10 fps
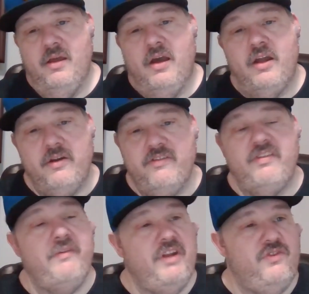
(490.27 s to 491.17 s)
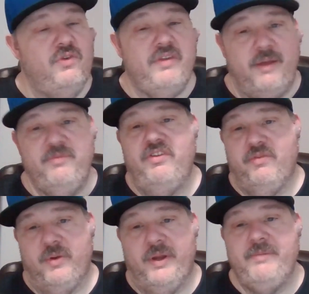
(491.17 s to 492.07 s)
172 times he
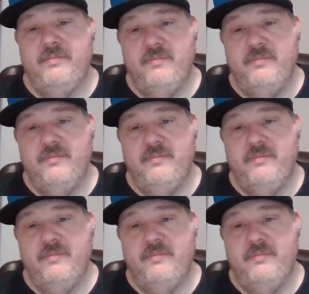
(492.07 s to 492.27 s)
threw it.